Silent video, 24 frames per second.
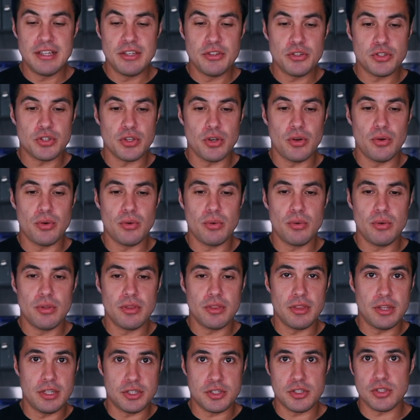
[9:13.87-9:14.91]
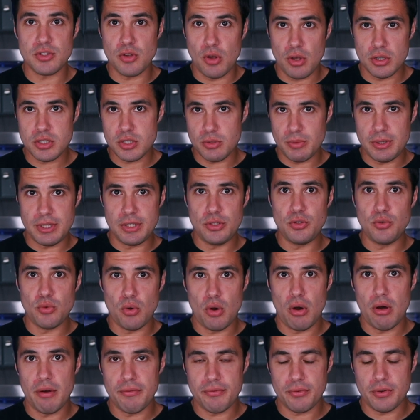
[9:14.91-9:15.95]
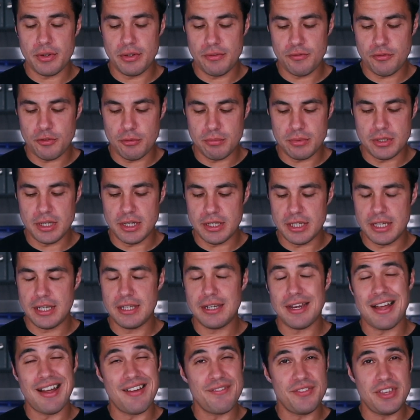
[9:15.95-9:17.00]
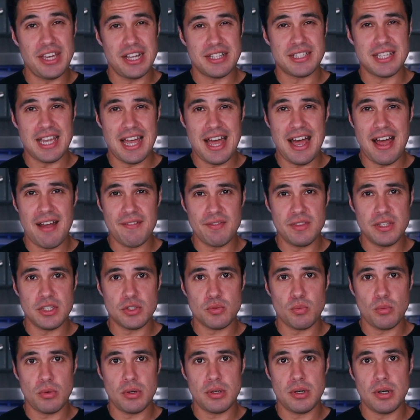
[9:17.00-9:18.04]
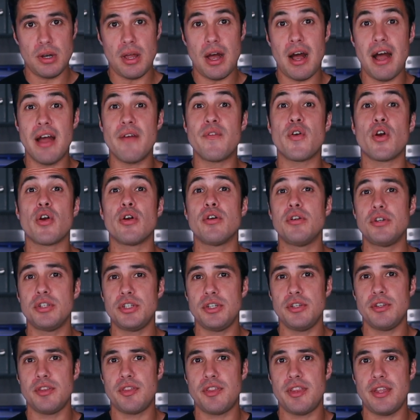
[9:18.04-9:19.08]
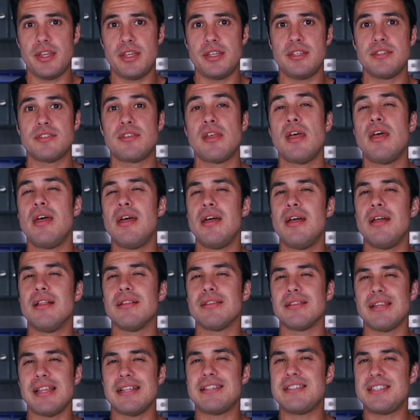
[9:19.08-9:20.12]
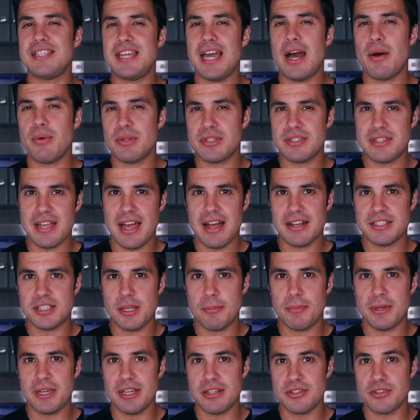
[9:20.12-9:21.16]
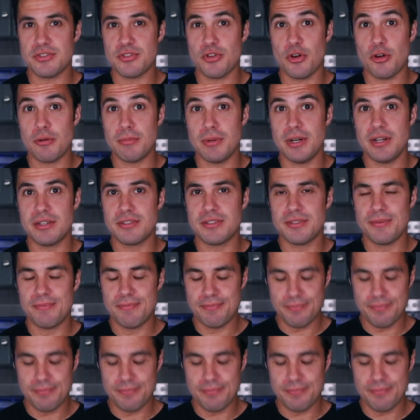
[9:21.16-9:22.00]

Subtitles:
So this is also a new offering from Dunkin'. I've yet to have this one. I've heard good things. Let's see how it stacks up against Starbucks.